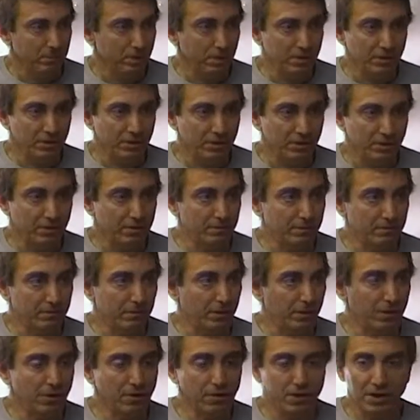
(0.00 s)
They're,
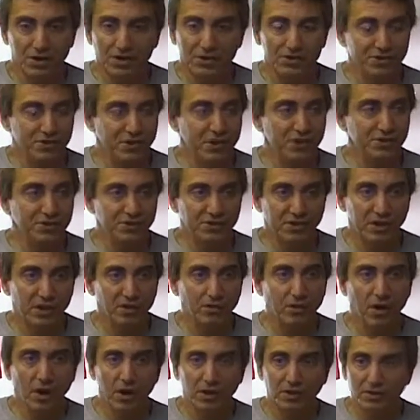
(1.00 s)
they're in a sense
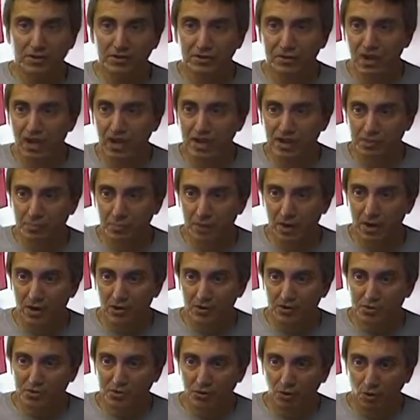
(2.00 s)
they're on the
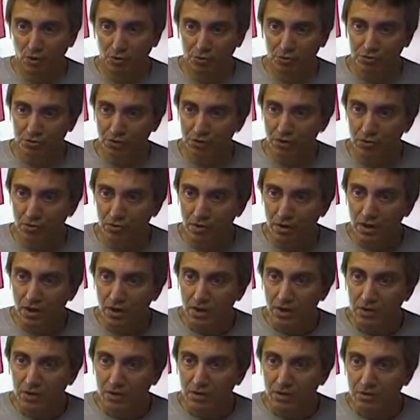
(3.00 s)
taxpayers' dole too,
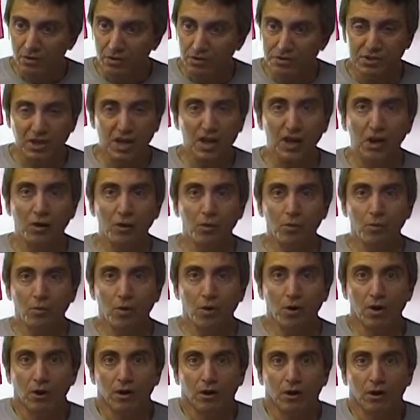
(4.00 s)
because they don't
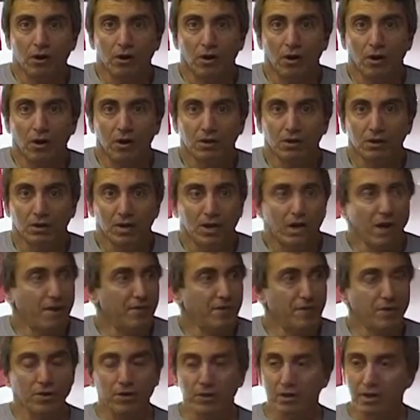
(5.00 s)
work hardly
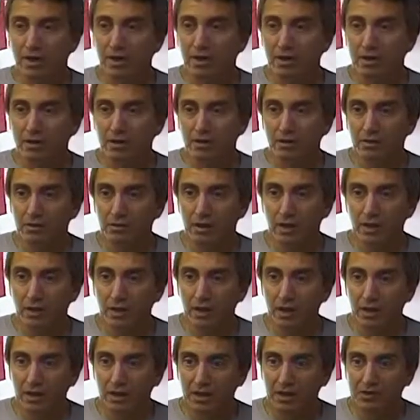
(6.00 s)
ever. They you know they,
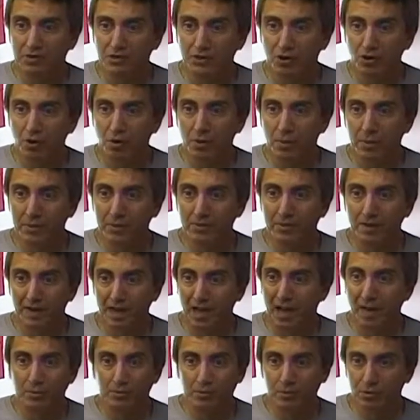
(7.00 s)
they they show up at the
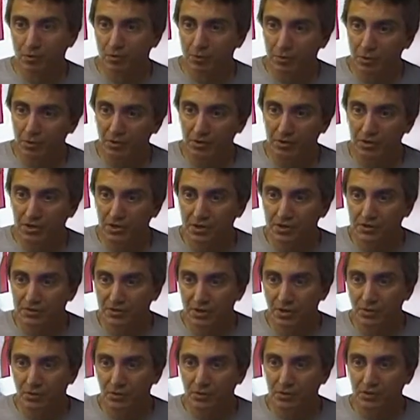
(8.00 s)
Capitol building
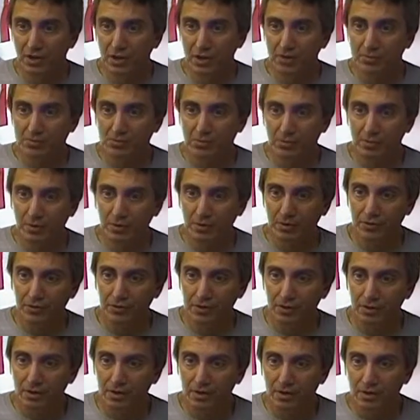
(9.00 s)
several times a
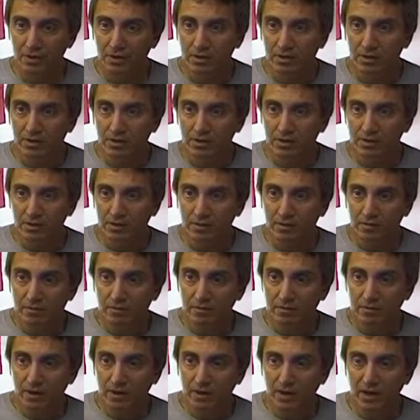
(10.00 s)
month uh
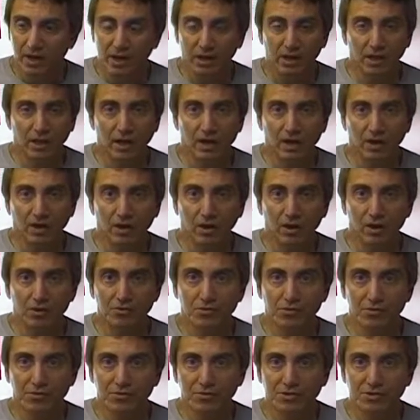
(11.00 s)
-huh. and get like
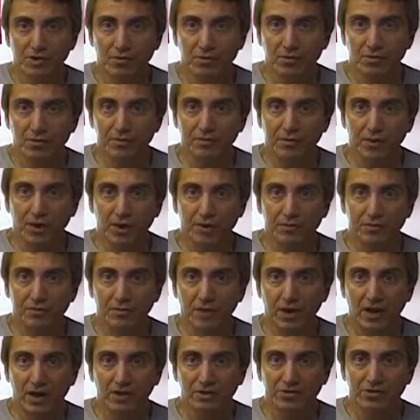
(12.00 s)

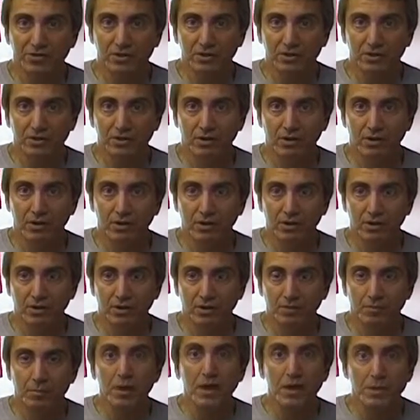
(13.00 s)
175,000
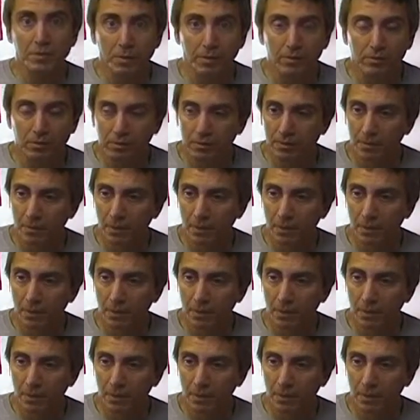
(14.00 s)
uh, a minimum. They